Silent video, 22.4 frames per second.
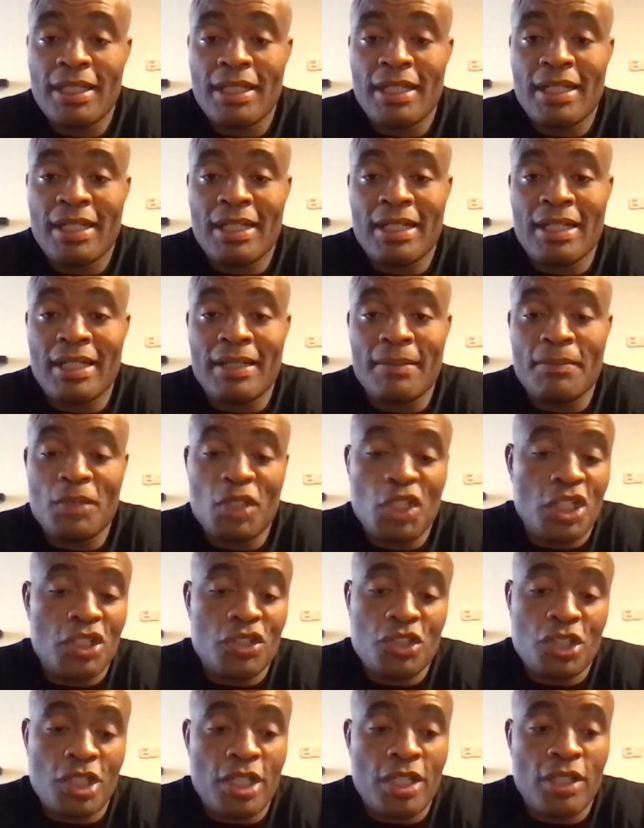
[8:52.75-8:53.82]
me
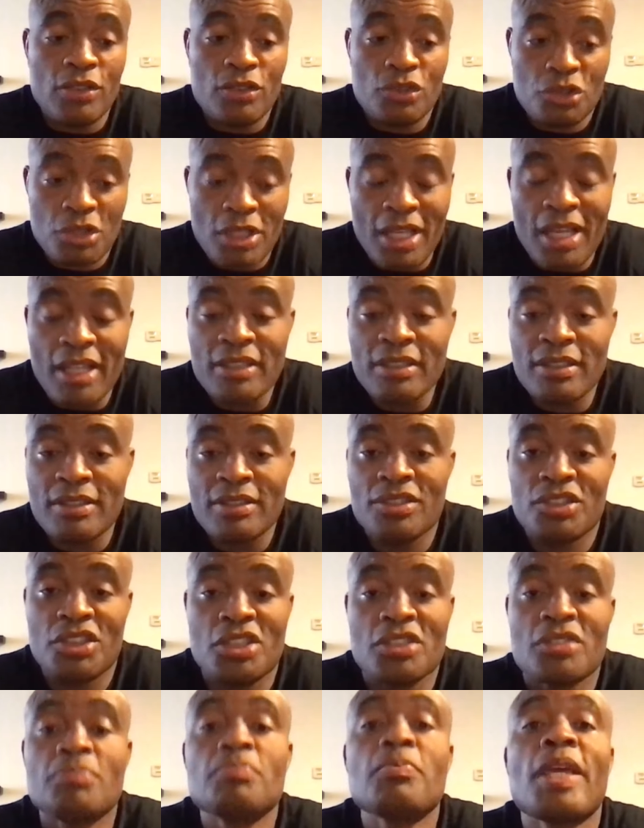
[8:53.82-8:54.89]
and Chael together
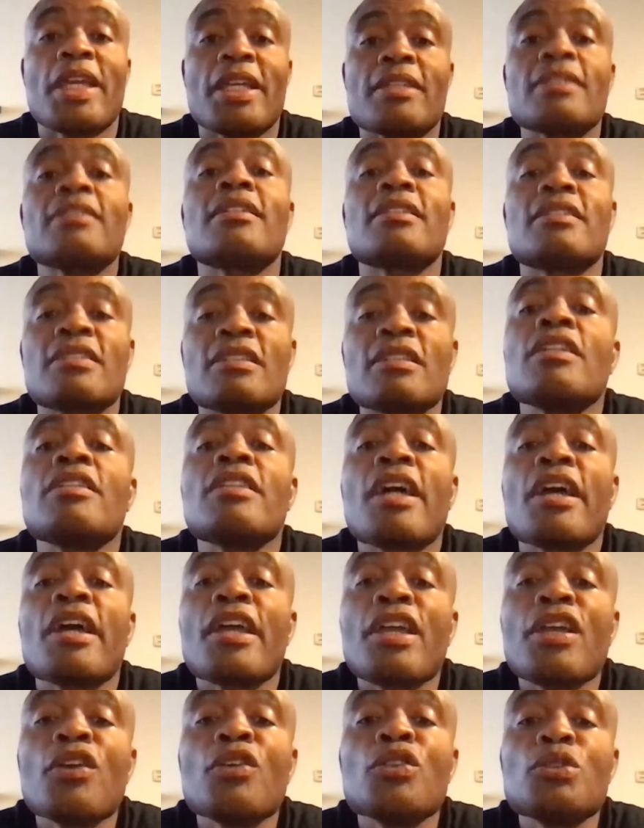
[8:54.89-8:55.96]
just make the
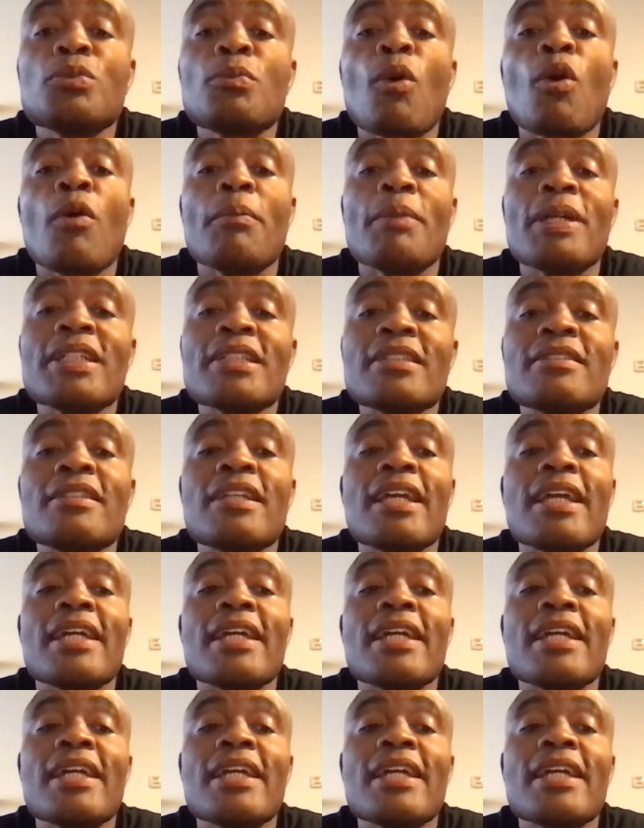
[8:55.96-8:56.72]
huge moment